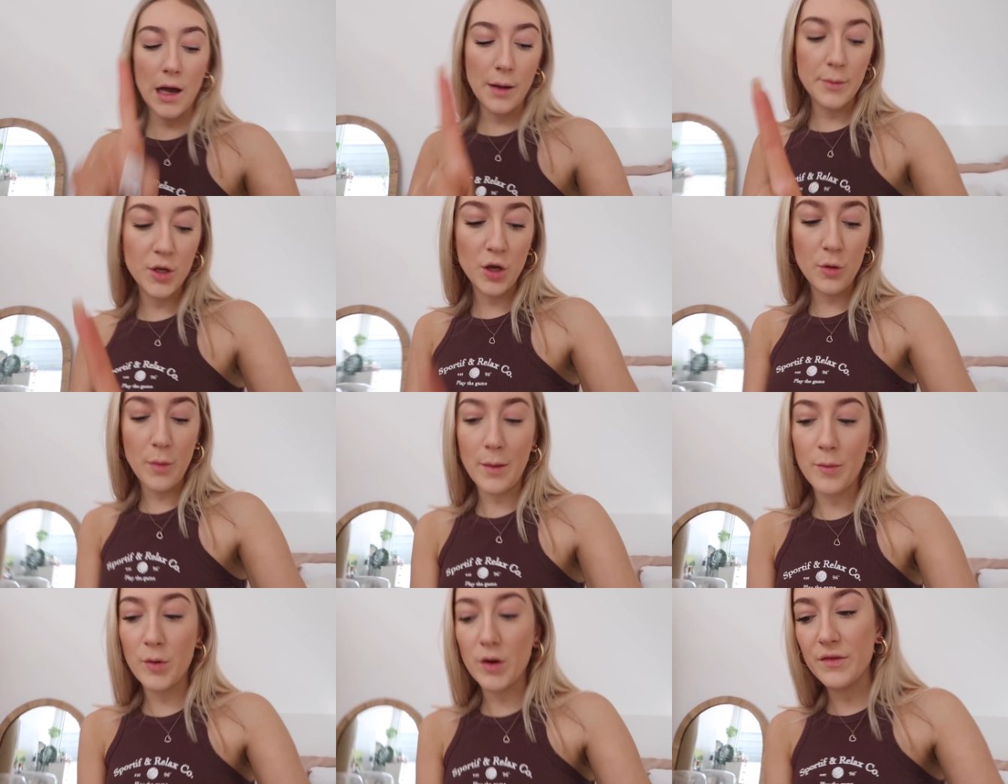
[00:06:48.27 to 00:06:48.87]
I'm
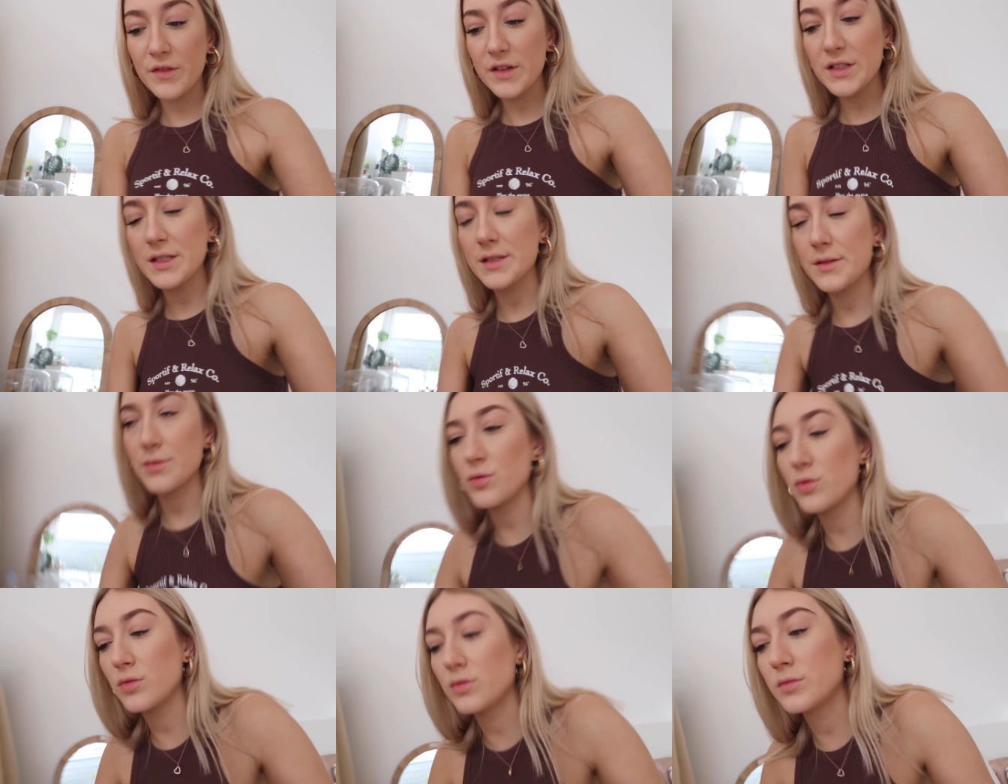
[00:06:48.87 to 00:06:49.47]
gonna go make
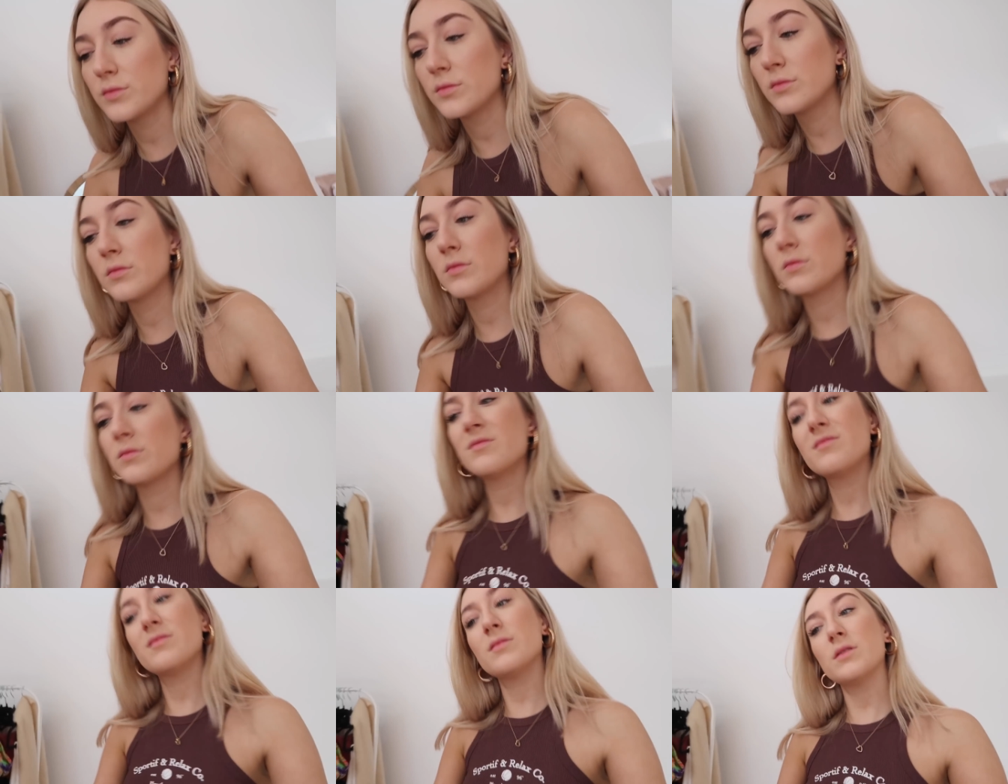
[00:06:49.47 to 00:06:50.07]
breakfast. Well,
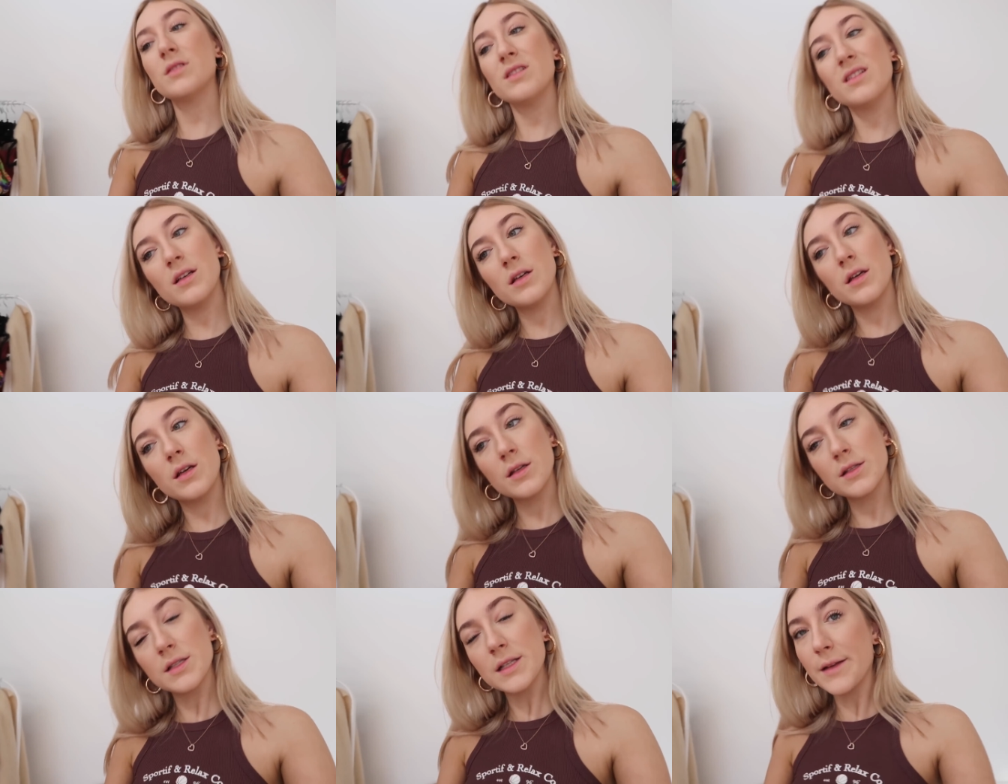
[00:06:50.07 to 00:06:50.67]

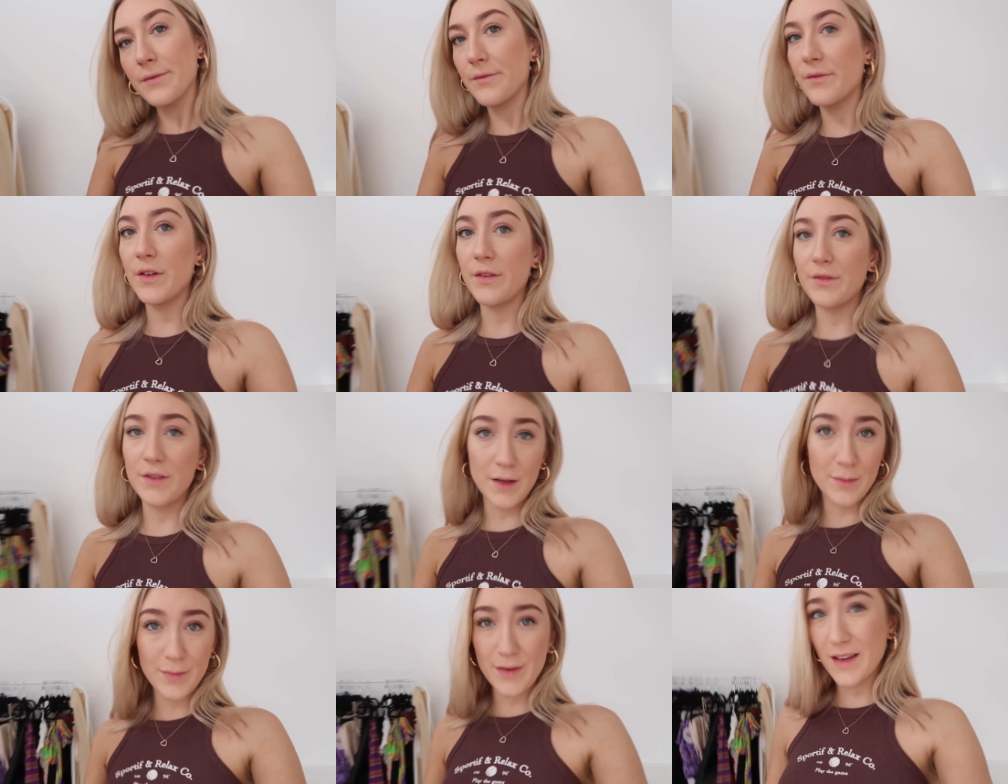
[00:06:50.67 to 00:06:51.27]
eh, it's eleven
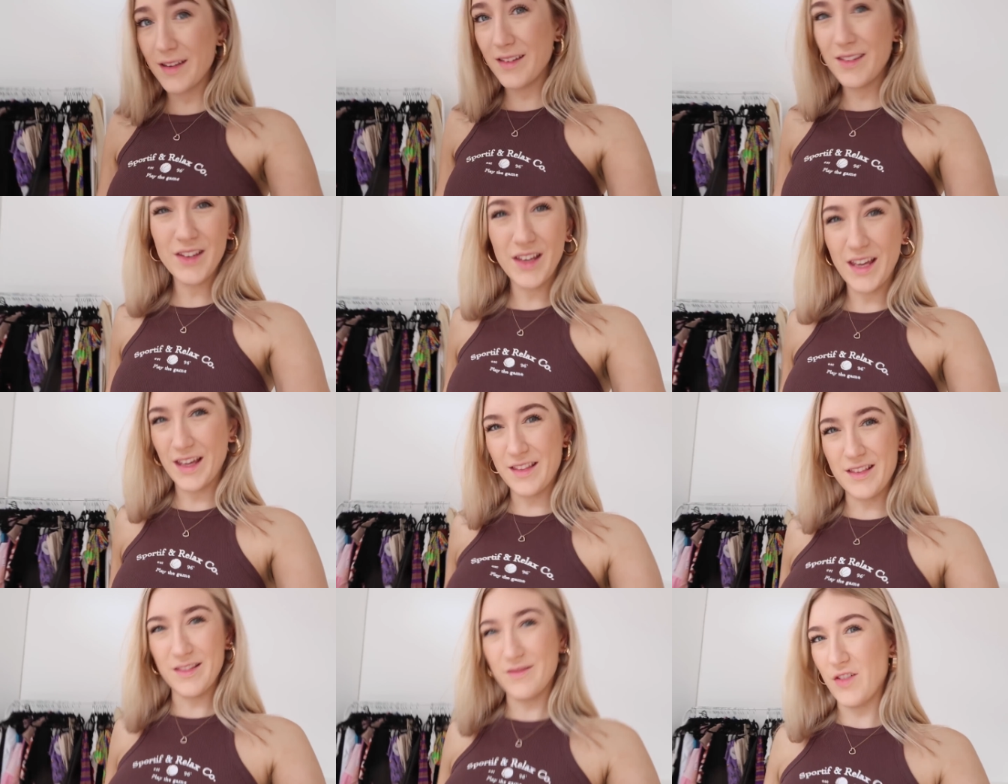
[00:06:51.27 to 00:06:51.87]
fifty, but you
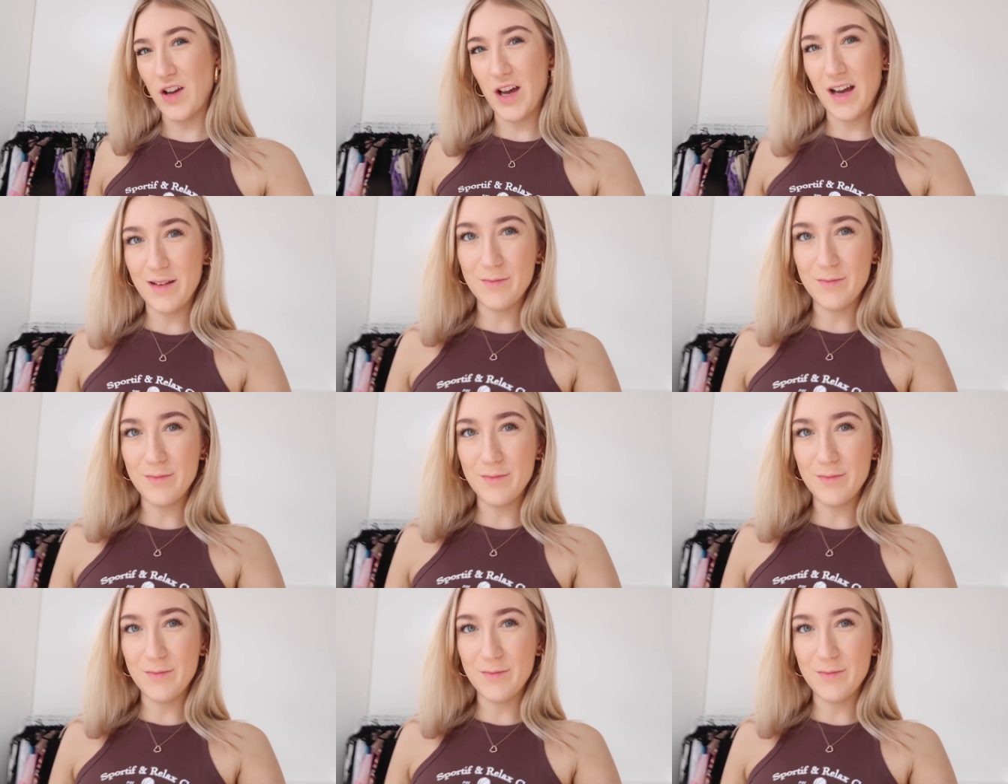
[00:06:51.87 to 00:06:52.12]
get the